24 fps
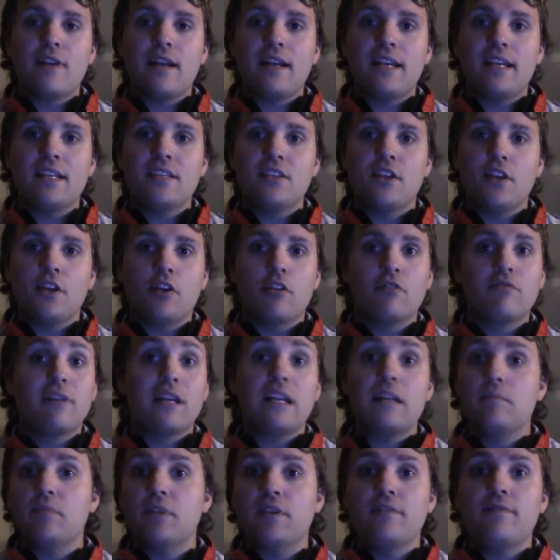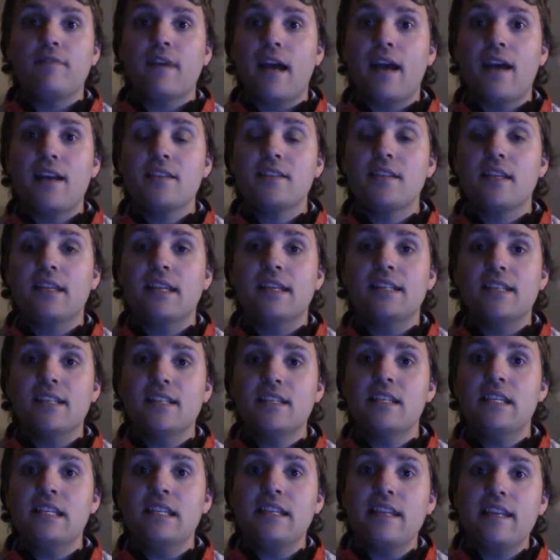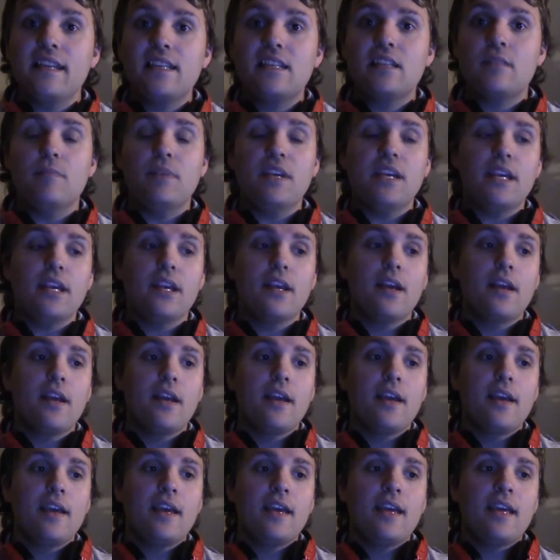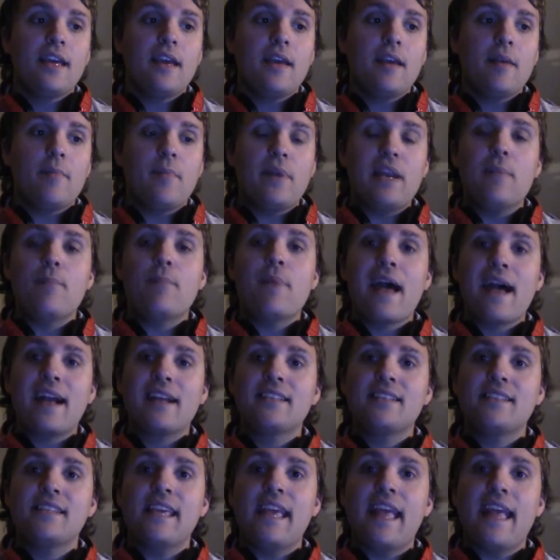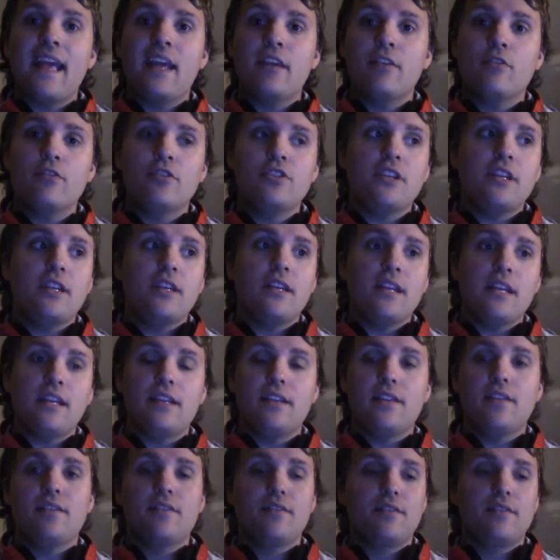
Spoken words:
isn't incredibly fast, and it doesn't need to be, but it packs the energy needed.